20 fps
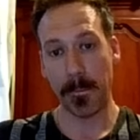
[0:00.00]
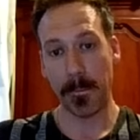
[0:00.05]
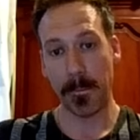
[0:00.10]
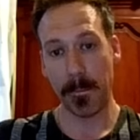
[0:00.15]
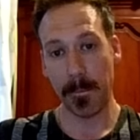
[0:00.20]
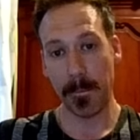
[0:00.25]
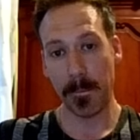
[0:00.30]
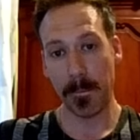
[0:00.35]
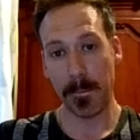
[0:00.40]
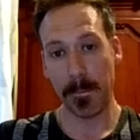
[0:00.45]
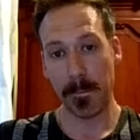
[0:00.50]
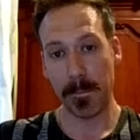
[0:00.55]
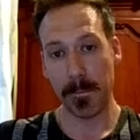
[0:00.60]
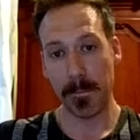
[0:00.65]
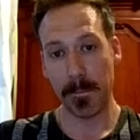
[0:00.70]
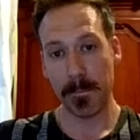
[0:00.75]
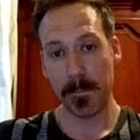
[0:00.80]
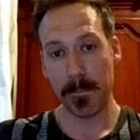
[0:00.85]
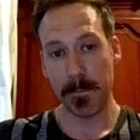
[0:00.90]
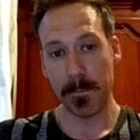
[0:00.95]

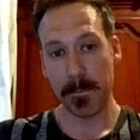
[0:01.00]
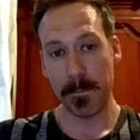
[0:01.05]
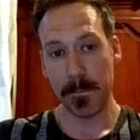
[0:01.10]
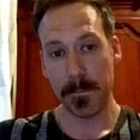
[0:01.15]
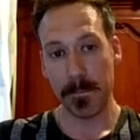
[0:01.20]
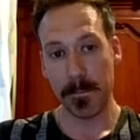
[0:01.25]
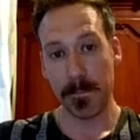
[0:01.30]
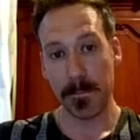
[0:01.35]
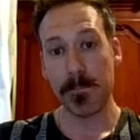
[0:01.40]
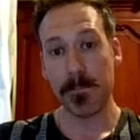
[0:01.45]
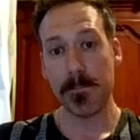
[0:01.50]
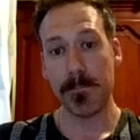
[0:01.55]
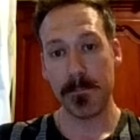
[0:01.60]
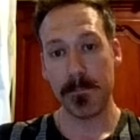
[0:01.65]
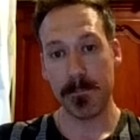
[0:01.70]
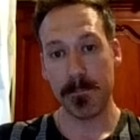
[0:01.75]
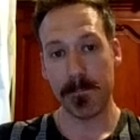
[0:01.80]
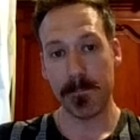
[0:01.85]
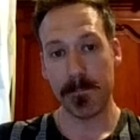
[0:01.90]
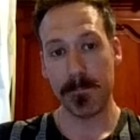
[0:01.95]

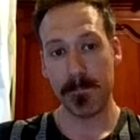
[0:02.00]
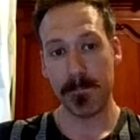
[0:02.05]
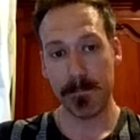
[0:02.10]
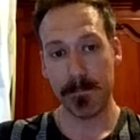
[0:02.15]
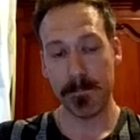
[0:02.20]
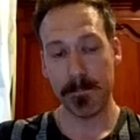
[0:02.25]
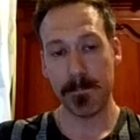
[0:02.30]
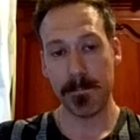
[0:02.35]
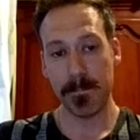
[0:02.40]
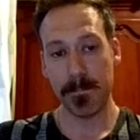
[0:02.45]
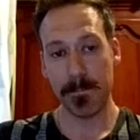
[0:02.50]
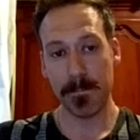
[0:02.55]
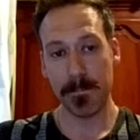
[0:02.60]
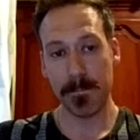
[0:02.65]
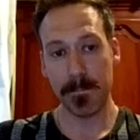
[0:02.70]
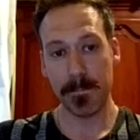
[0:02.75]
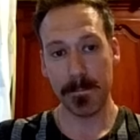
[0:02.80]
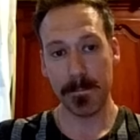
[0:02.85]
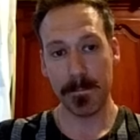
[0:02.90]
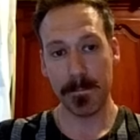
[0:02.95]

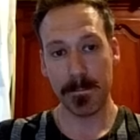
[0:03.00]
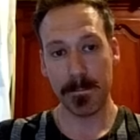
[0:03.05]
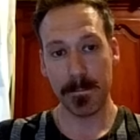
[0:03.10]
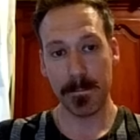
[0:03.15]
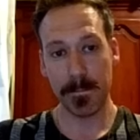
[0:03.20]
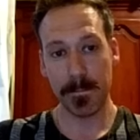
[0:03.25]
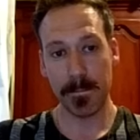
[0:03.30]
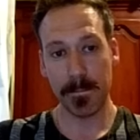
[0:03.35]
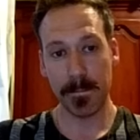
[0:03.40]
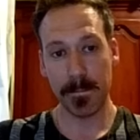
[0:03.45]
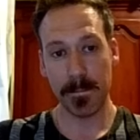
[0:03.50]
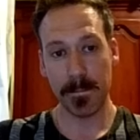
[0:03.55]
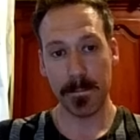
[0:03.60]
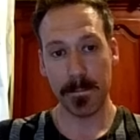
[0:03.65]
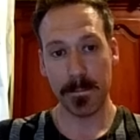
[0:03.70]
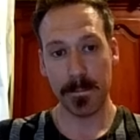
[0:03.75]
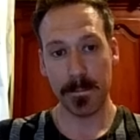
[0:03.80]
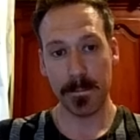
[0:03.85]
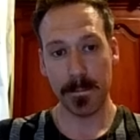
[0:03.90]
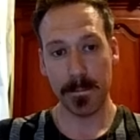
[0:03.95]

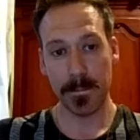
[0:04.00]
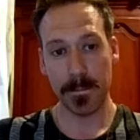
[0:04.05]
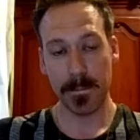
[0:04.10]
This person isn't speaking.